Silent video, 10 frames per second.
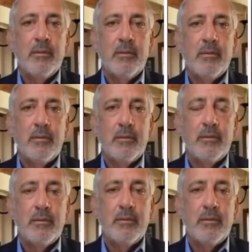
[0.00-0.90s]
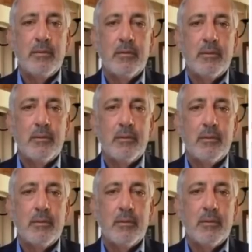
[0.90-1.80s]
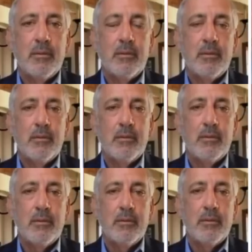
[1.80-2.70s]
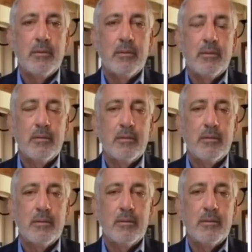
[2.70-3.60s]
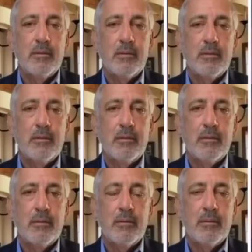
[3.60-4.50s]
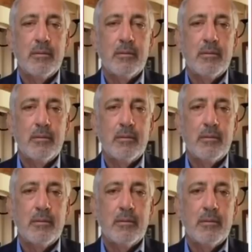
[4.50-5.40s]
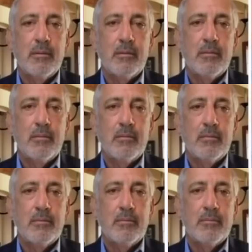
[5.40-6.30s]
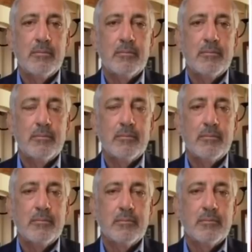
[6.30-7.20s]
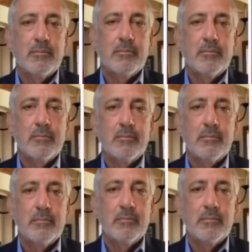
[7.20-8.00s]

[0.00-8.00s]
No words are spoken by the person on screen.